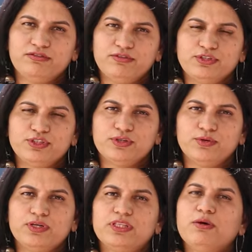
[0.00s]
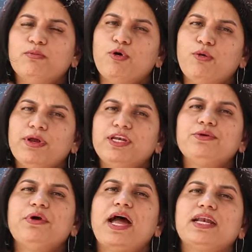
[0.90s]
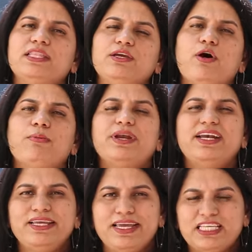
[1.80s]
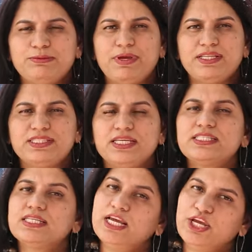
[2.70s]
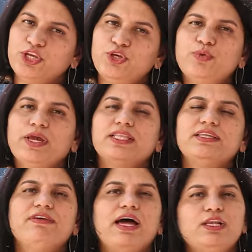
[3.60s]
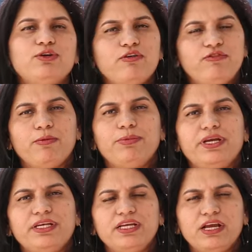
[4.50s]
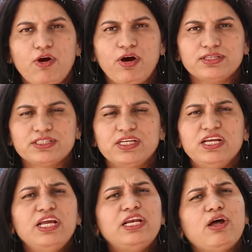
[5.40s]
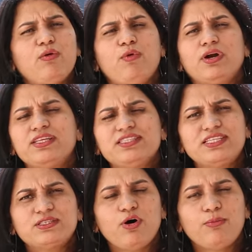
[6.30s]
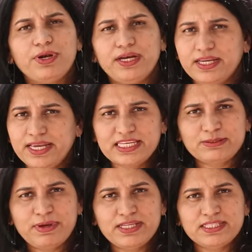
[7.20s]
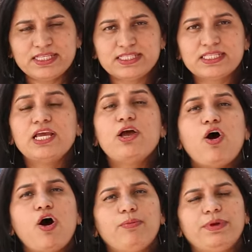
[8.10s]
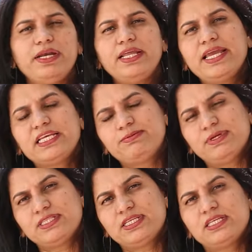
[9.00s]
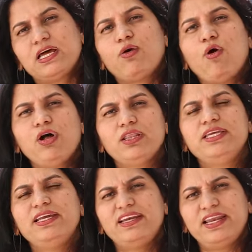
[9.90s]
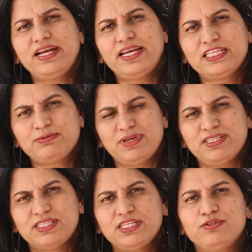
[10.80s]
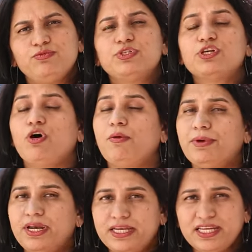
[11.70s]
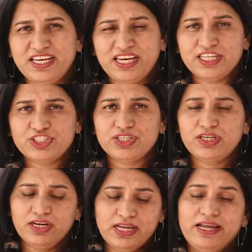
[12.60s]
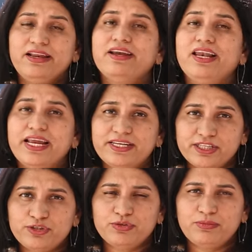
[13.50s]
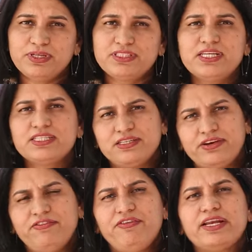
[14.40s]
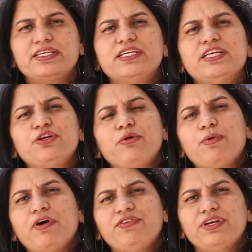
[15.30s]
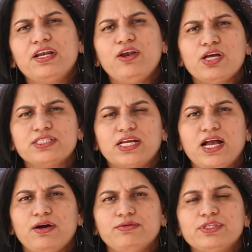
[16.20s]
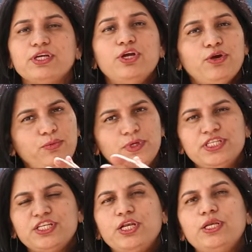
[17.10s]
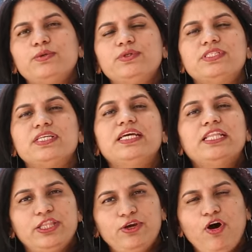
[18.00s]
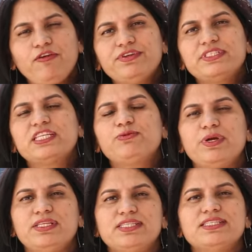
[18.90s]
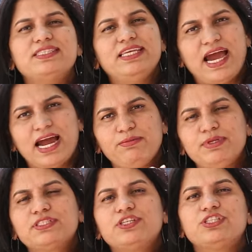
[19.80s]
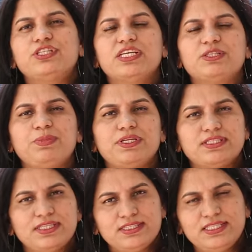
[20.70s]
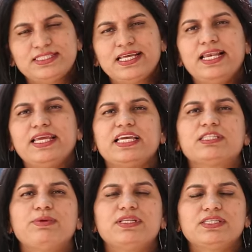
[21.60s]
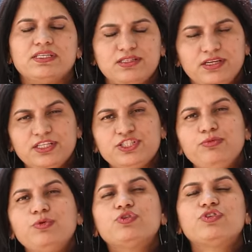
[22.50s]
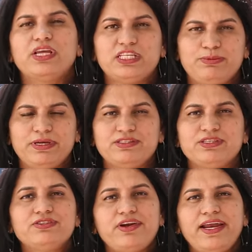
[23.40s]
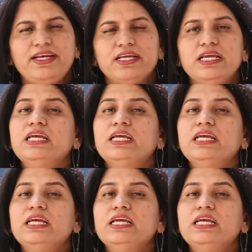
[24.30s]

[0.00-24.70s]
of goods sold. The moment you add the operating expenses, you get the value of operating cost. Now, what is this operating expenses? Operating expenses are all the indirect expenses which are operating in nature related to the business reflected in your profit and loss account, which includes the office expenses, the administration expenses, the selling expenses, the distribution expenses, right?